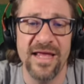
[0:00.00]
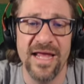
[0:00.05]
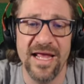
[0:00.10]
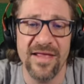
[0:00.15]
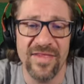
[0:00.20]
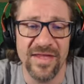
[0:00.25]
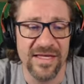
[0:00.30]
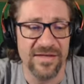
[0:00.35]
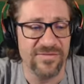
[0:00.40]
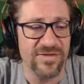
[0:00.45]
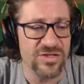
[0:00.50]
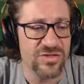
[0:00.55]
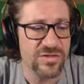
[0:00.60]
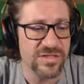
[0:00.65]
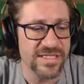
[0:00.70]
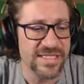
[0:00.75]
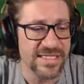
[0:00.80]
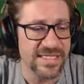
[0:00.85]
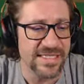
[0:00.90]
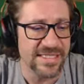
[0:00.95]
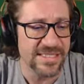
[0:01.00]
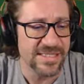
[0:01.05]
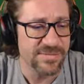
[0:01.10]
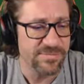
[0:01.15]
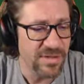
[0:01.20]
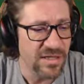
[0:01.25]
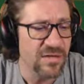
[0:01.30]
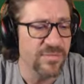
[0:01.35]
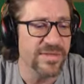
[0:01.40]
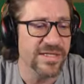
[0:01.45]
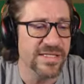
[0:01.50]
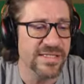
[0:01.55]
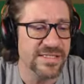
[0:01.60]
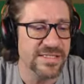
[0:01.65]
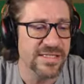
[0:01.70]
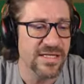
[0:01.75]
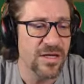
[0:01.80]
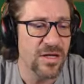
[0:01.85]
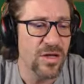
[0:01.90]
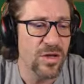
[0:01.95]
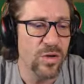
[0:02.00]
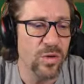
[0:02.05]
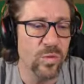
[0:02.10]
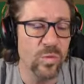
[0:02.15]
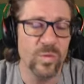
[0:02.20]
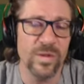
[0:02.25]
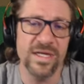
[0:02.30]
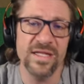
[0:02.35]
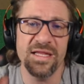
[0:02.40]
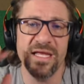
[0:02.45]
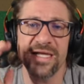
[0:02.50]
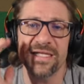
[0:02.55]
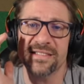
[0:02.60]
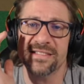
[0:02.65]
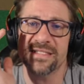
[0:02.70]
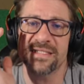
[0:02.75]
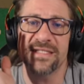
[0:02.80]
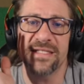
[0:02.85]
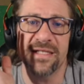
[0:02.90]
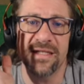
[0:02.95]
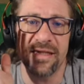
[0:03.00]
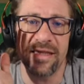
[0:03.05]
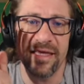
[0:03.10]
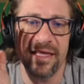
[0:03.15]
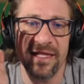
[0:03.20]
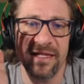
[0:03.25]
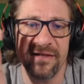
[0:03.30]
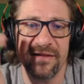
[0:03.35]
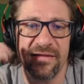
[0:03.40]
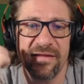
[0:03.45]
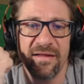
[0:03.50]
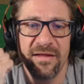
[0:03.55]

and they eventually did experiments realizing that